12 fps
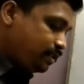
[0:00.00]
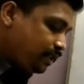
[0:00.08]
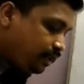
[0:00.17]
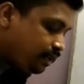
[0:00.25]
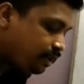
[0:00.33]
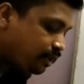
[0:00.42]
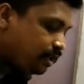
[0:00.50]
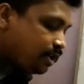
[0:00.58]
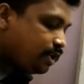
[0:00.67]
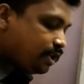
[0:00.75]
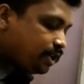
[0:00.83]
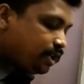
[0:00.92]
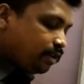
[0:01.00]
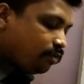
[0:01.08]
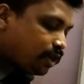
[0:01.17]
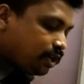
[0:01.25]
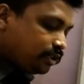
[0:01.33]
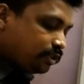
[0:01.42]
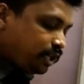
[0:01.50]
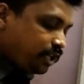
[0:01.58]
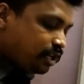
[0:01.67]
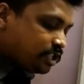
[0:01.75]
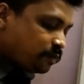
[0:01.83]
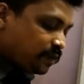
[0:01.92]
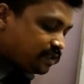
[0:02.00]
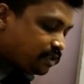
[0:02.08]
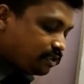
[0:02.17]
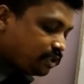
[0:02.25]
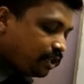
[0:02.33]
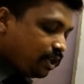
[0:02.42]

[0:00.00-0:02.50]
See here what are the ligands present?